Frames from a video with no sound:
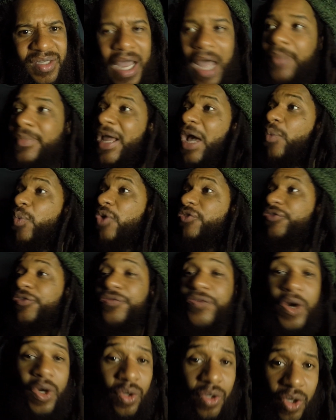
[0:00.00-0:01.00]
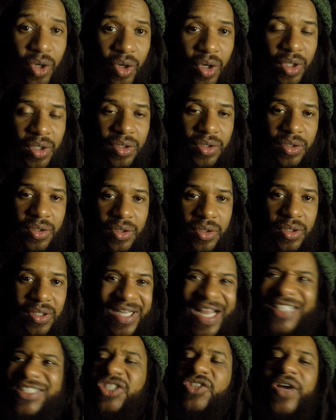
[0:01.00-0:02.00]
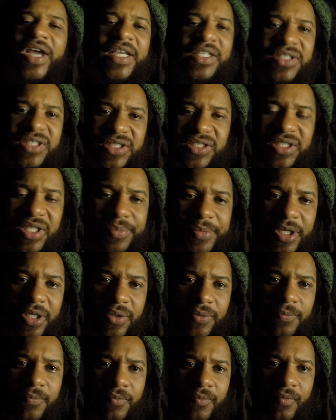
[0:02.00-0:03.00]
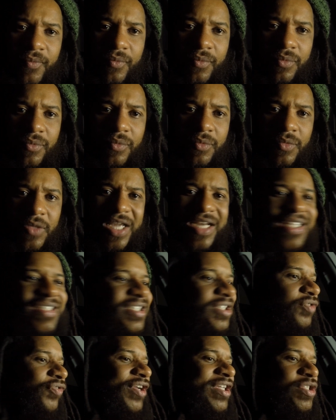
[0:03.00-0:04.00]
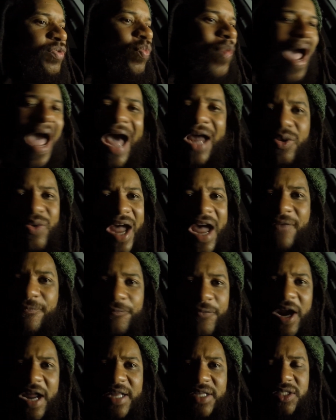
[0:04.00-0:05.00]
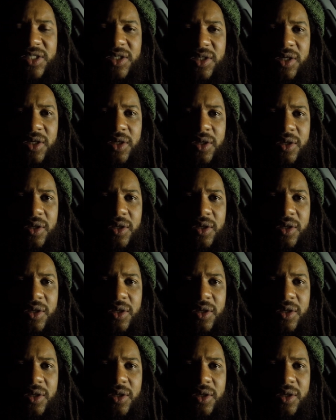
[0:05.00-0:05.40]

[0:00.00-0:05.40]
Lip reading: I'm not worth a phone call. That's crazy to me. And this is the reason why I don't have friends.